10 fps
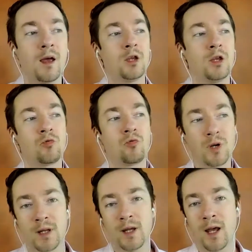And you
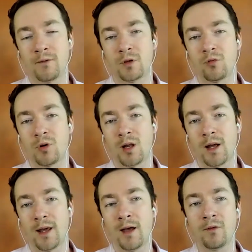really have to
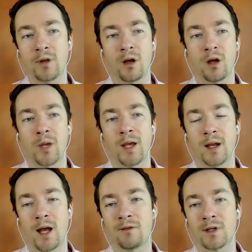rely heavily on paid
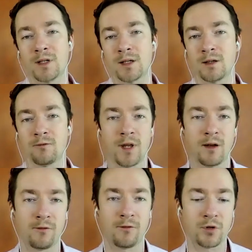advertising for
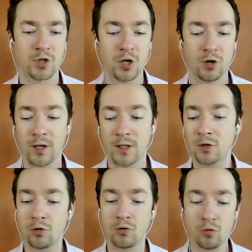that first year
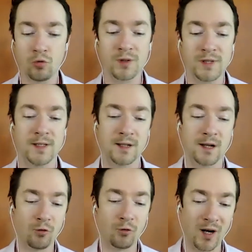until Google sees
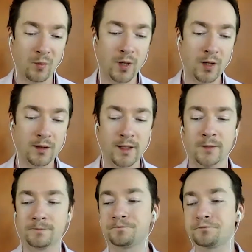enough credibility